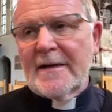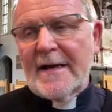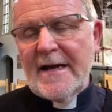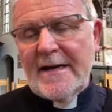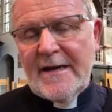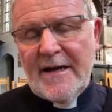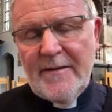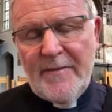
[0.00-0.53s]

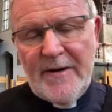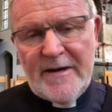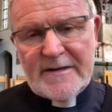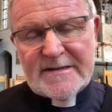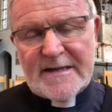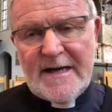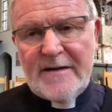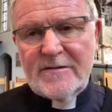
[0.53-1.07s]
Getting her
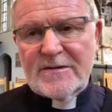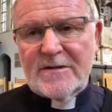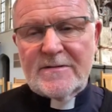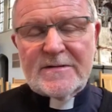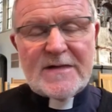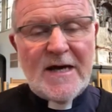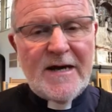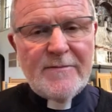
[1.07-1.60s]
purse out
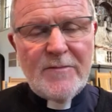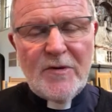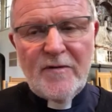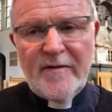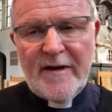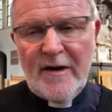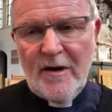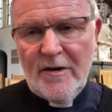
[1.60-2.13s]
and time
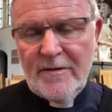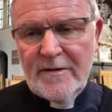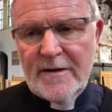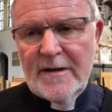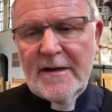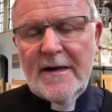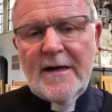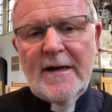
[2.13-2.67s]
moving on,
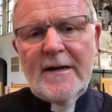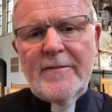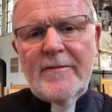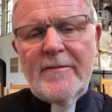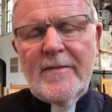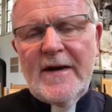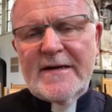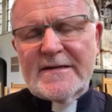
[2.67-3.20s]

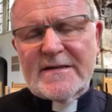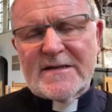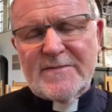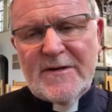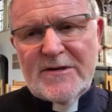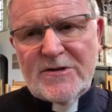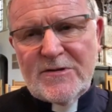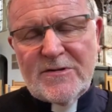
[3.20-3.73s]
my
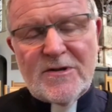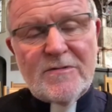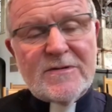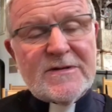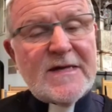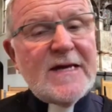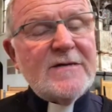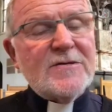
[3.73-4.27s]
suspicion she
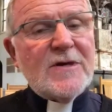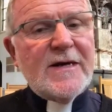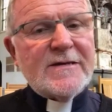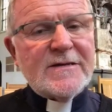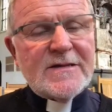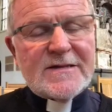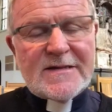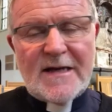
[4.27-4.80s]
was then trying
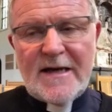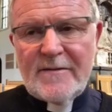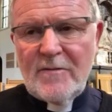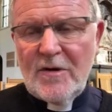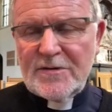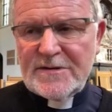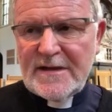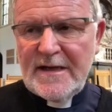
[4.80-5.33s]
to decide
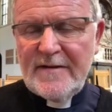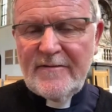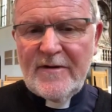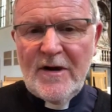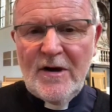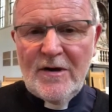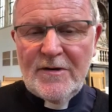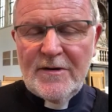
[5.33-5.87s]
what to give
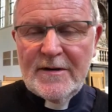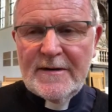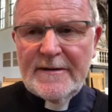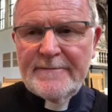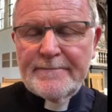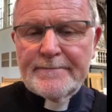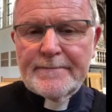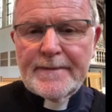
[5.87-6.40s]
God.
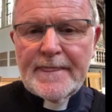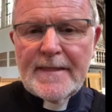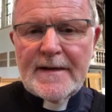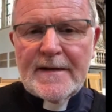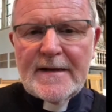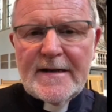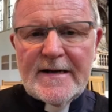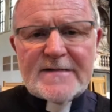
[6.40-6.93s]

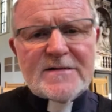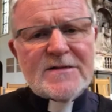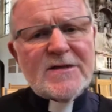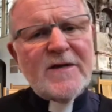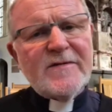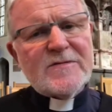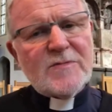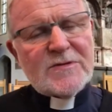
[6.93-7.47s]
As the
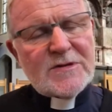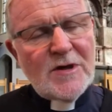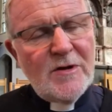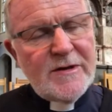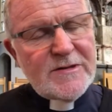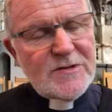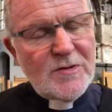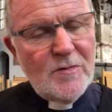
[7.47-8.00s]
service wasn't
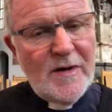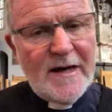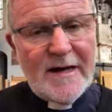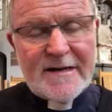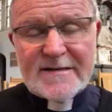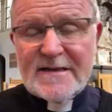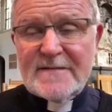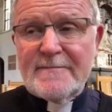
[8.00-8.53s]
going too well,
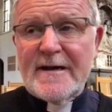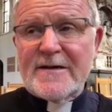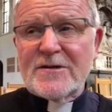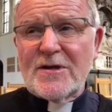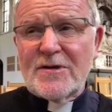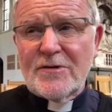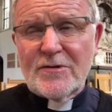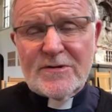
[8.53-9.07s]
I suspect
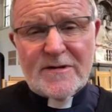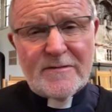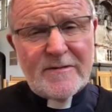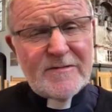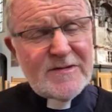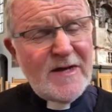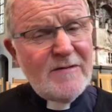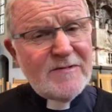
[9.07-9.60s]
she thought
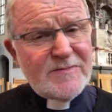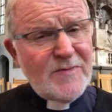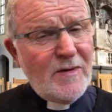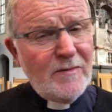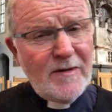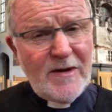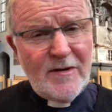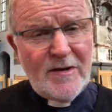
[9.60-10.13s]
he was
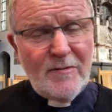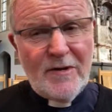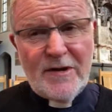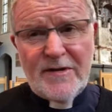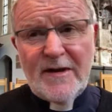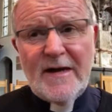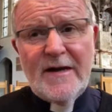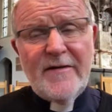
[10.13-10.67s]
probably only
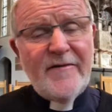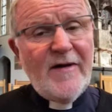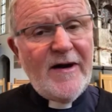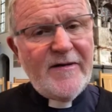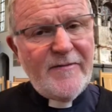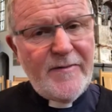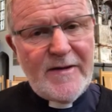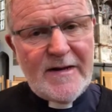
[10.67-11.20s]
worth
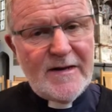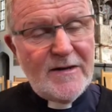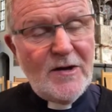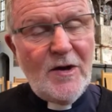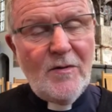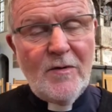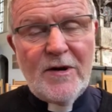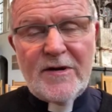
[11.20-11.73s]
5p and
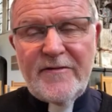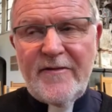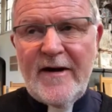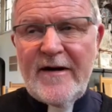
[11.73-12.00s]
not worth